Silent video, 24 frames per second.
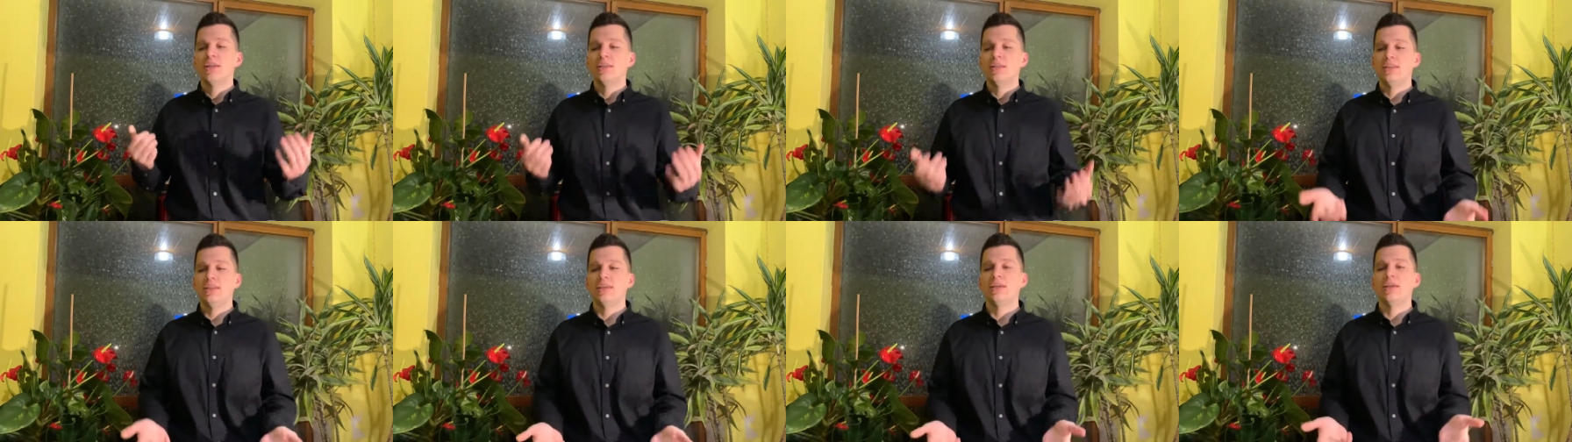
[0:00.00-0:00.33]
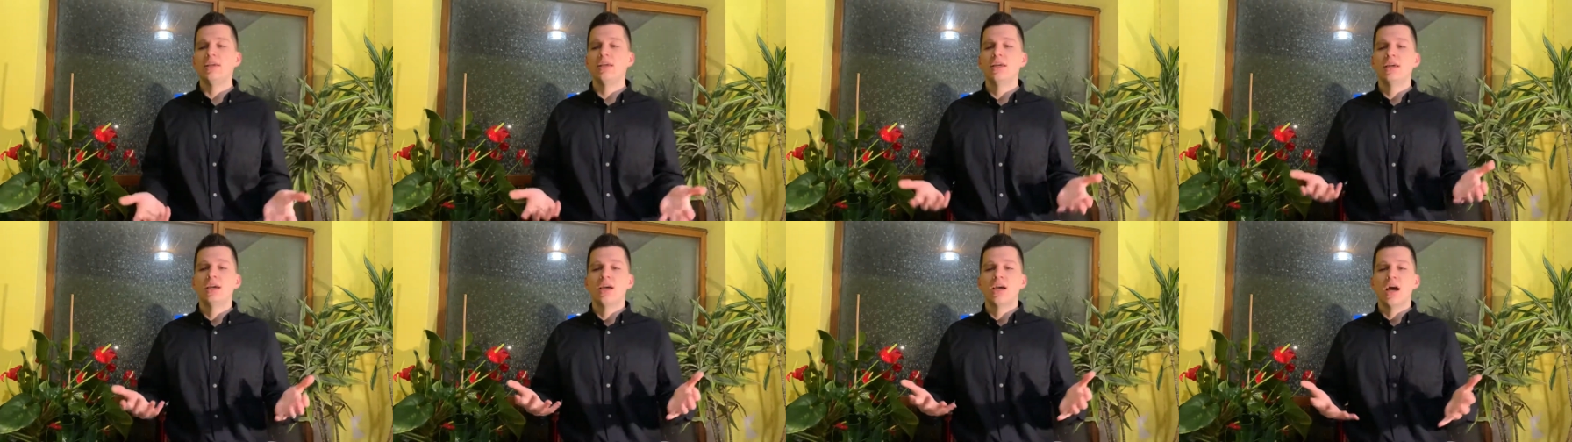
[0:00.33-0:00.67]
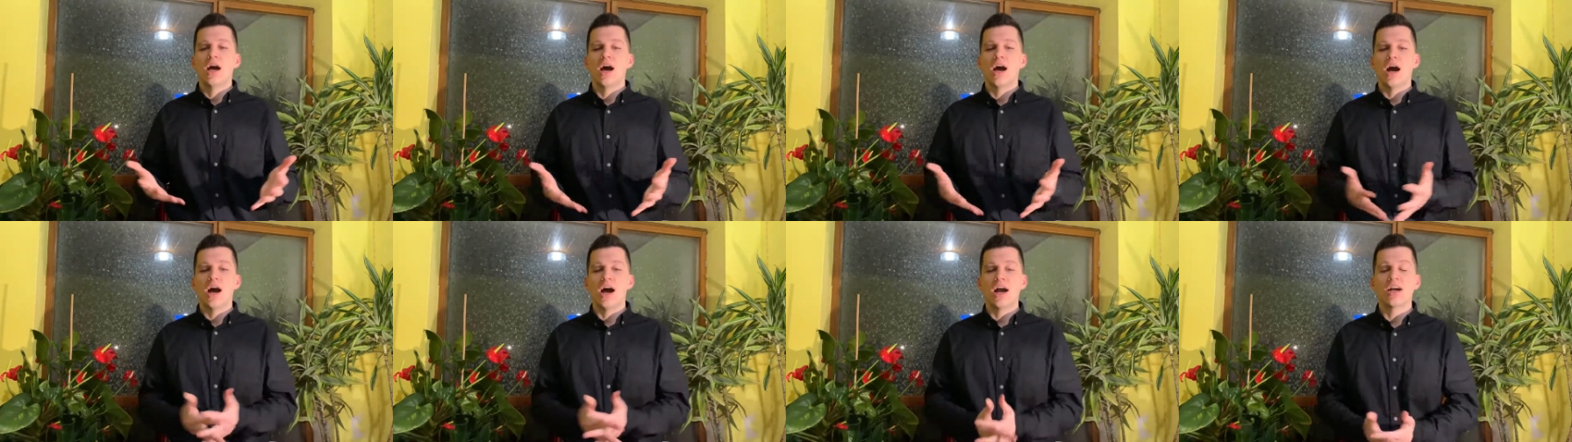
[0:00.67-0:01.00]
the
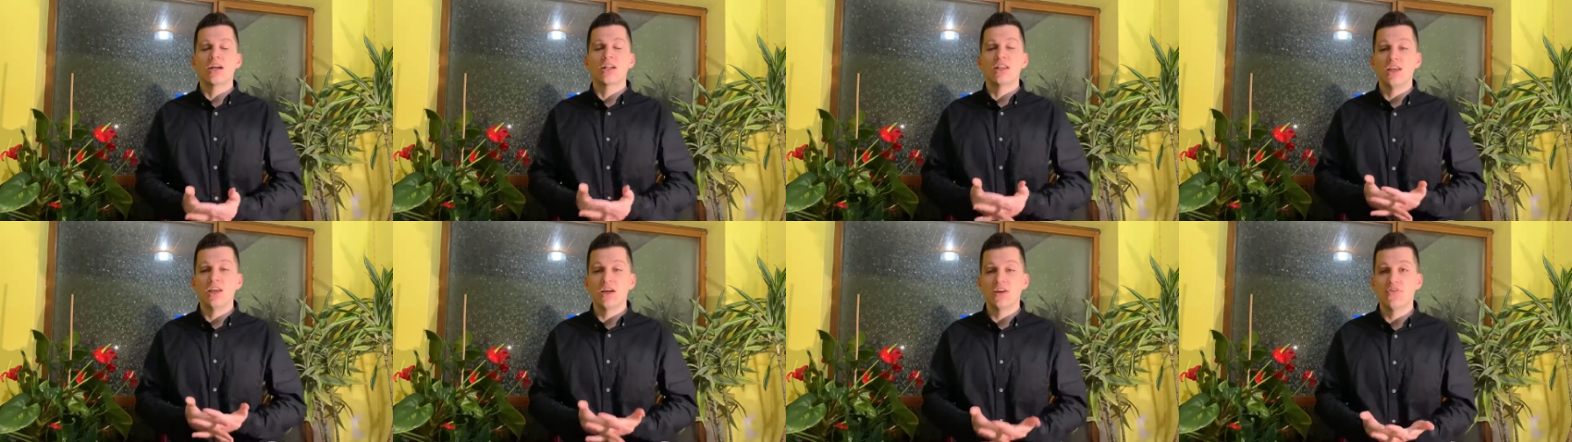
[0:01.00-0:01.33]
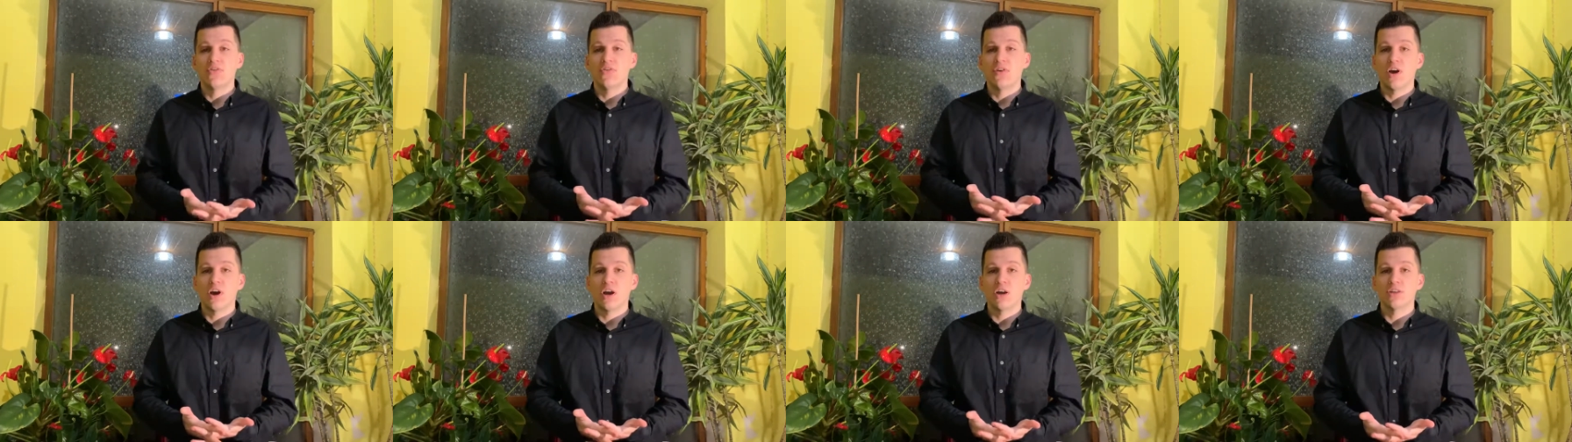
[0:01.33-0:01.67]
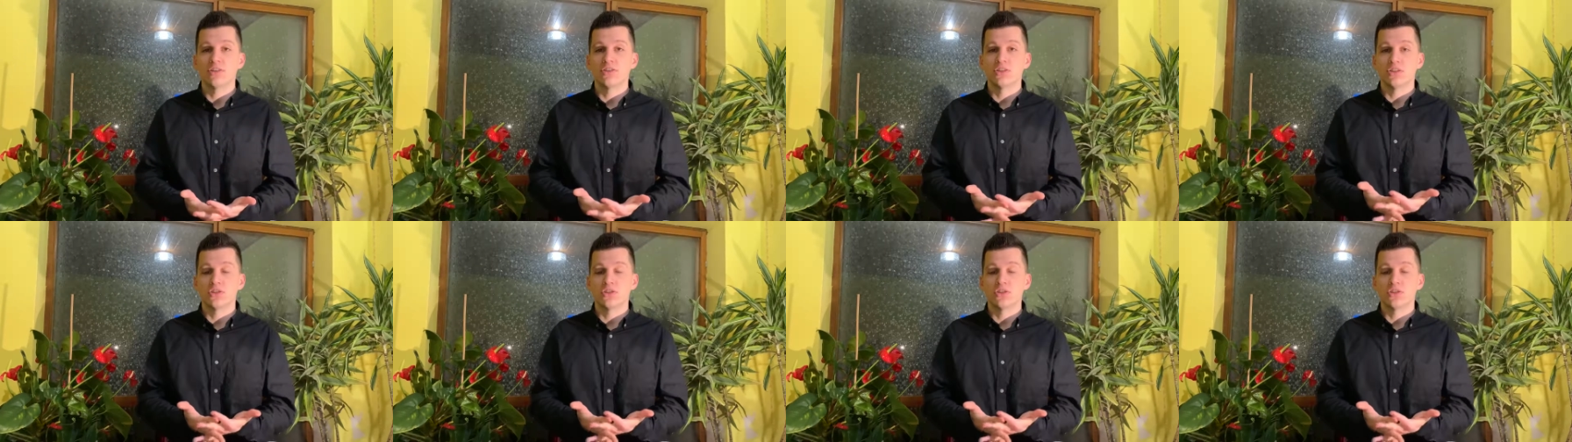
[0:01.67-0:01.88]
ClickFunnels,